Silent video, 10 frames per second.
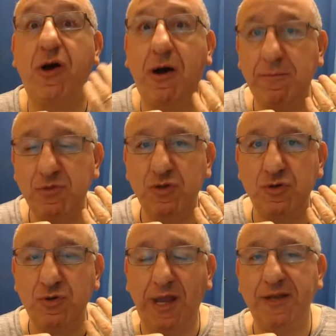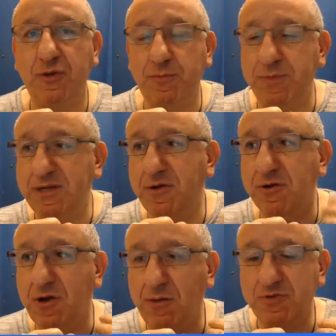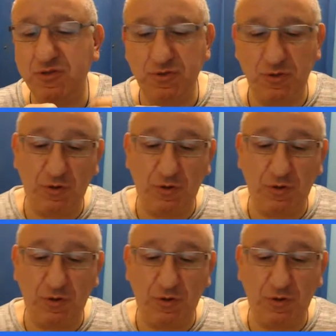come to you and your beagle comes to you,